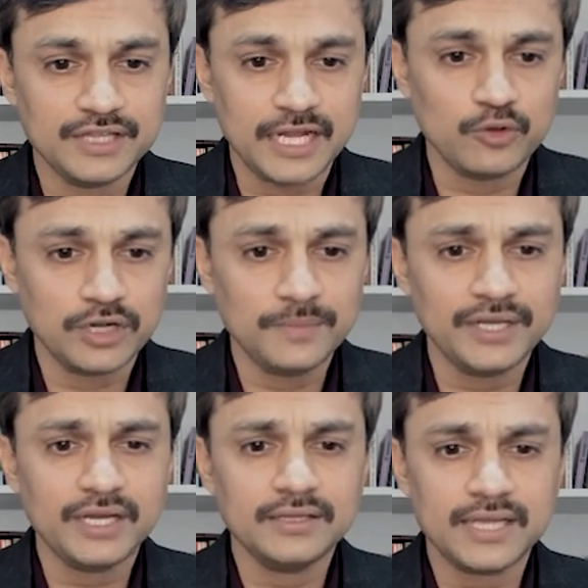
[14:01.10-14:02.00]
with granular
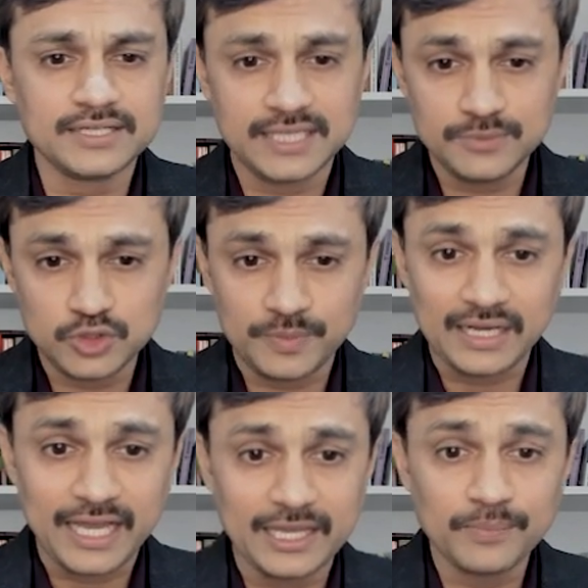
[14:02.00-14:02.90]
update. That seems to be a
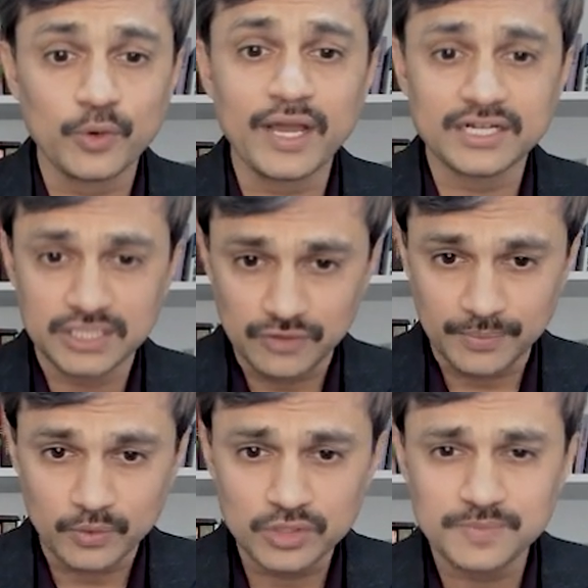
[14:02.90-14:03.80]
like proactive
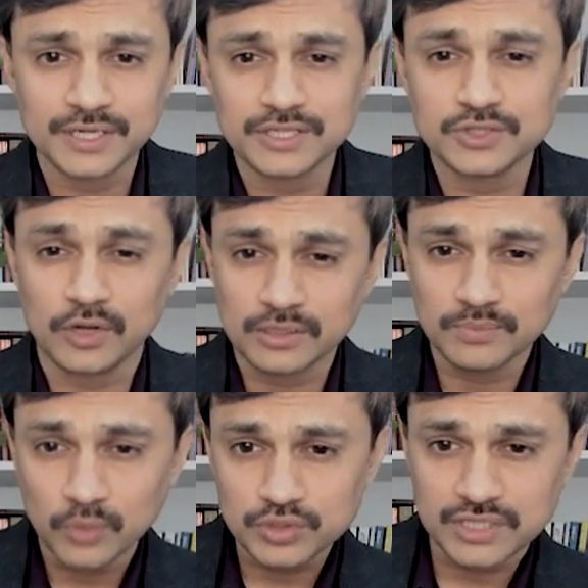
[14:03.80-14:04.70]
approach, but it is not
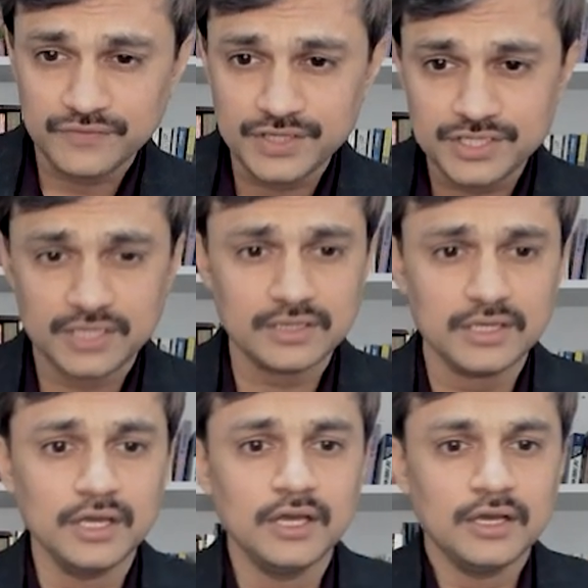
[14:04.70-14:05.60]
most efficient
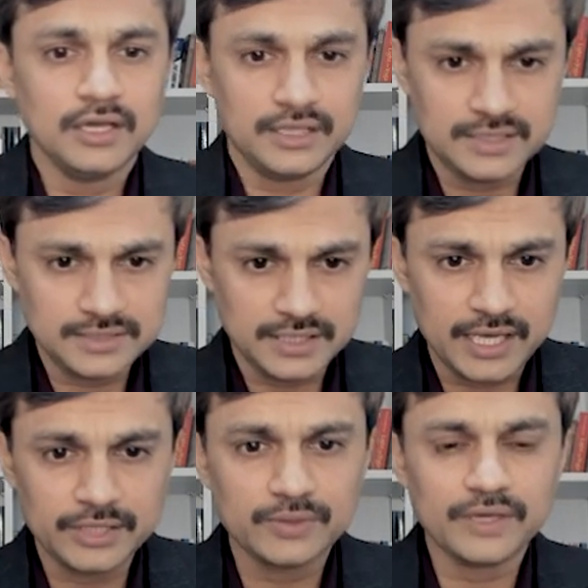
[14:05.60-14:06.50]
in this
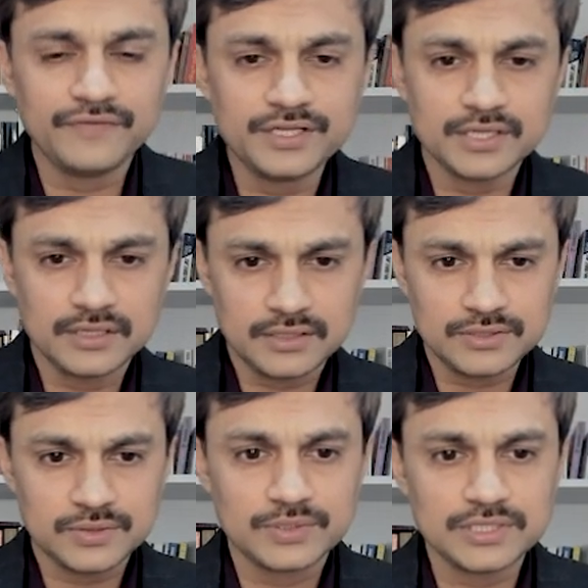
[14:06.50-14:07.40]
scenario. Efficient in
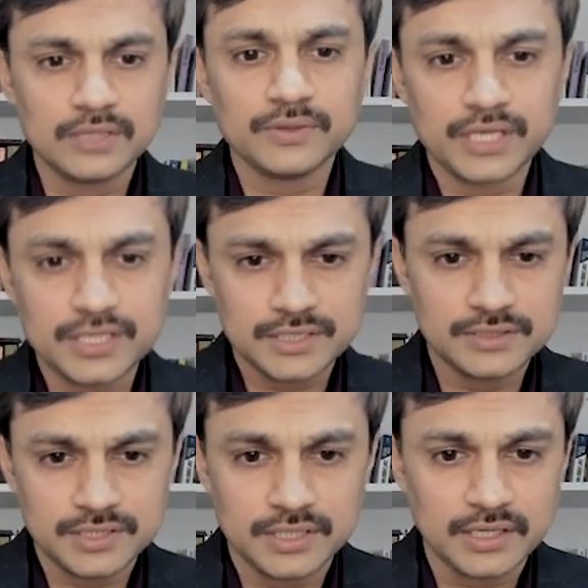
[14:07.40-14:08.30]
resource allocation,
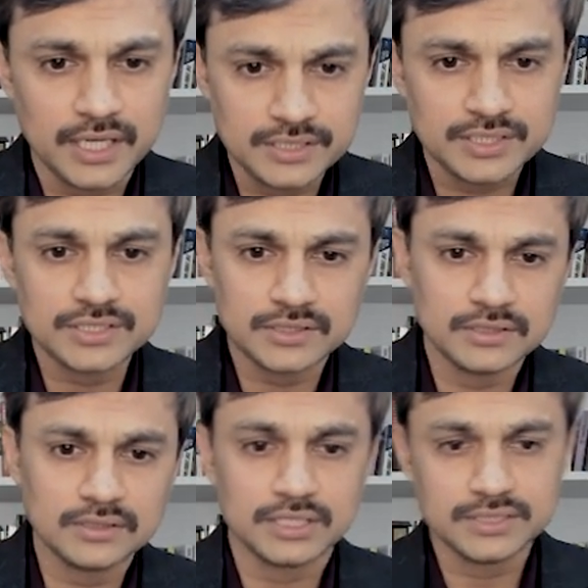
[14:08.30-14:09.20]

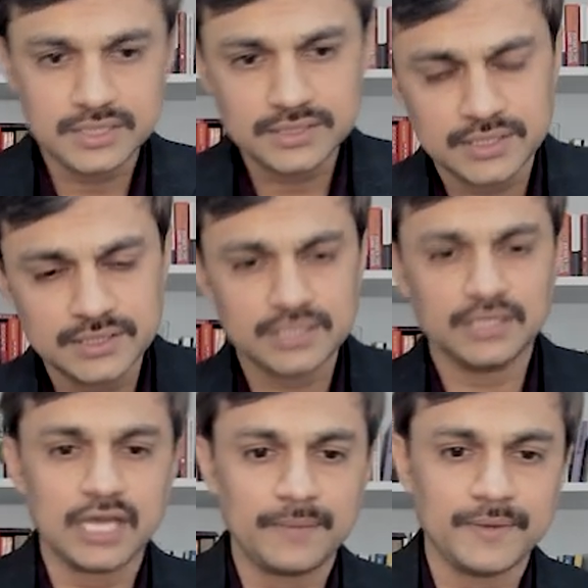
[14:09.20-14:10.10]
standardization,
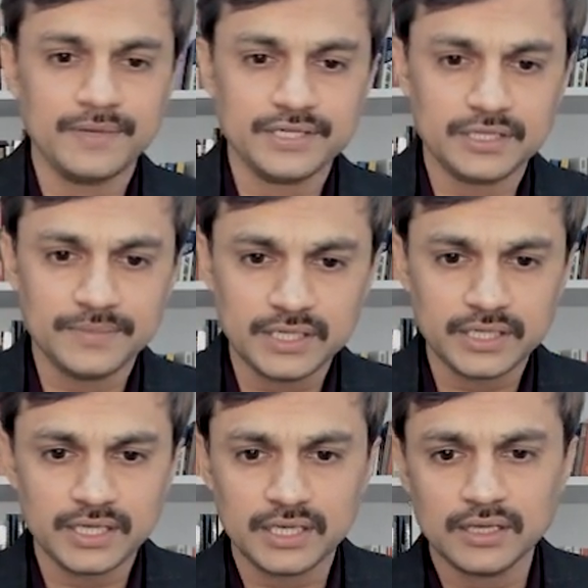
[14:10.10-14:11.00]
consistency, capability
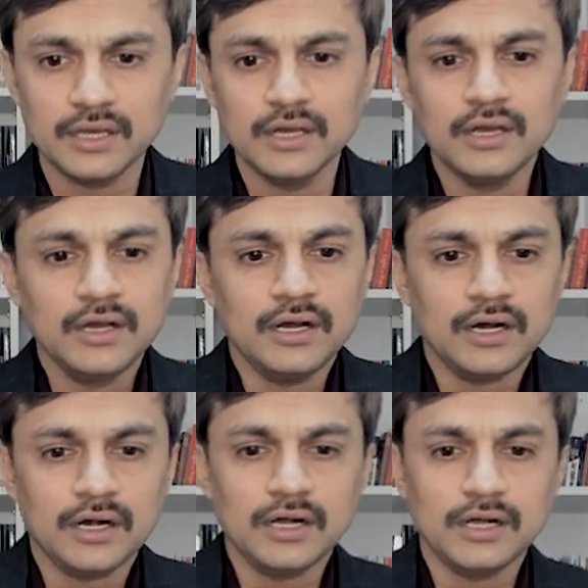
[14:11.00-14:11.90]
building.
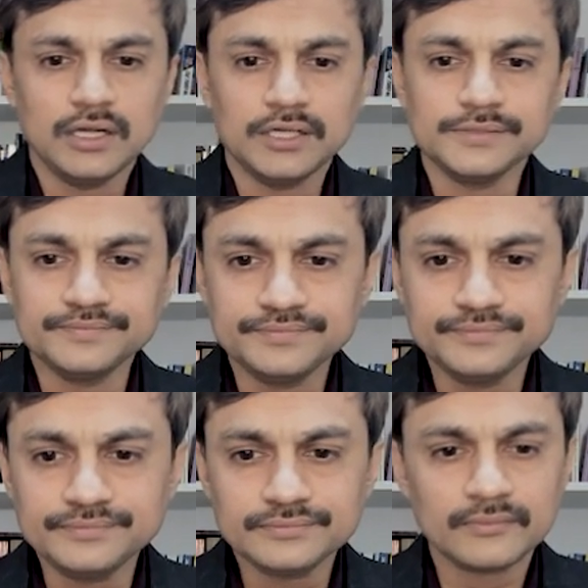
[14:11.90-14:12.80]

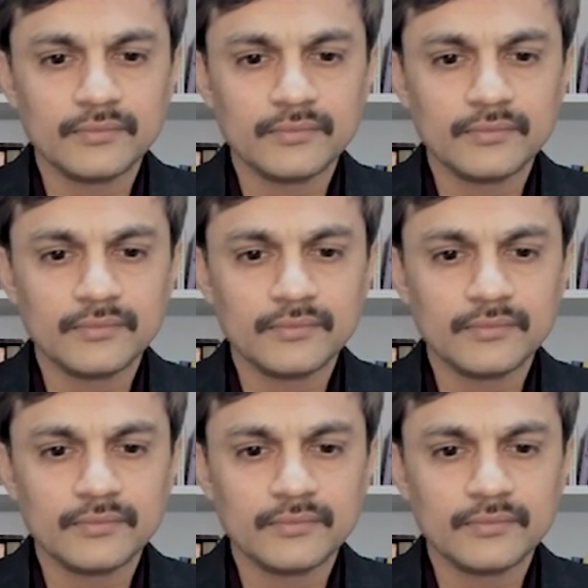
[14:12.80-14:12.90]
Yeah.